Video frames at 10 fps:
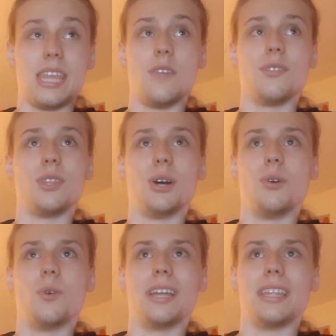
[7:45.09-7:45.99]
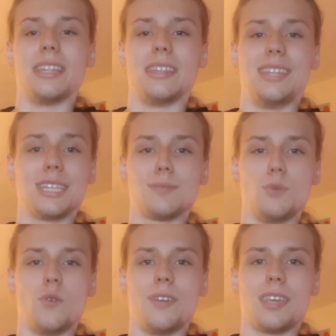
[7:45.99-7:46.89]
even though this
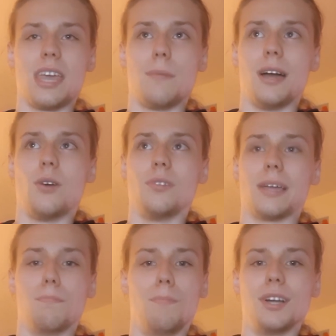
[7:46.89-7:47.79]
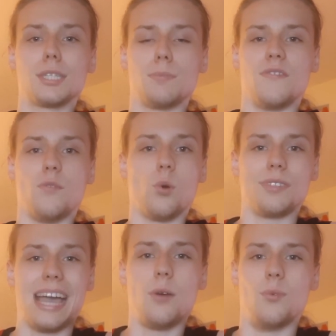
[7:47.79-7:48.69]
movie came out like months
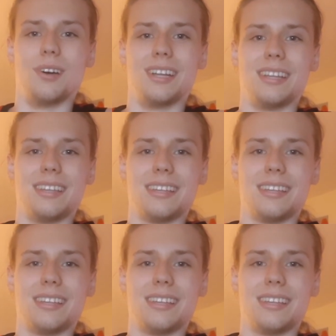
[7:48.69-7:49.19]
before that one.